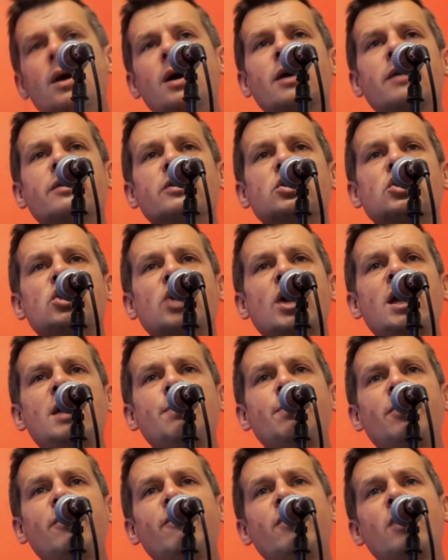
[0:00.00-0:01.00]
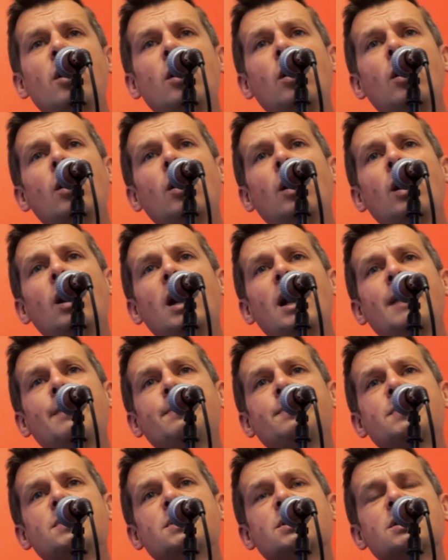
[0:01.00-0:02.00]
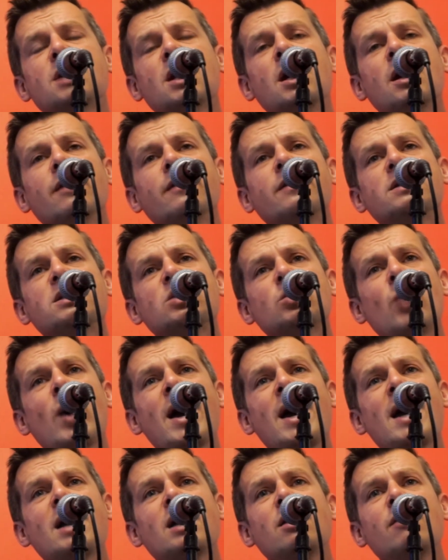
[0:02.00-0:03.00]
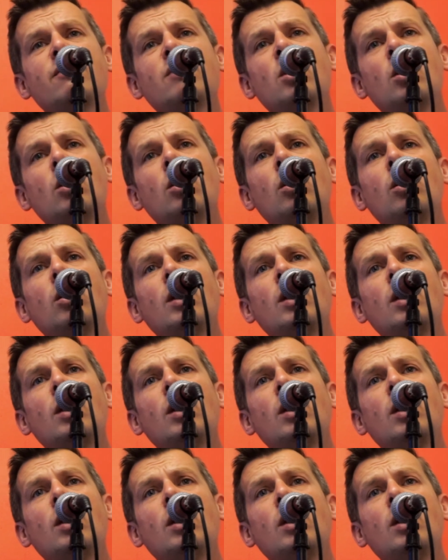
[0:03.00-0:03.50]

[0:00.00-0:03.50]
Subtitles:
The shape of your lips, the swag of your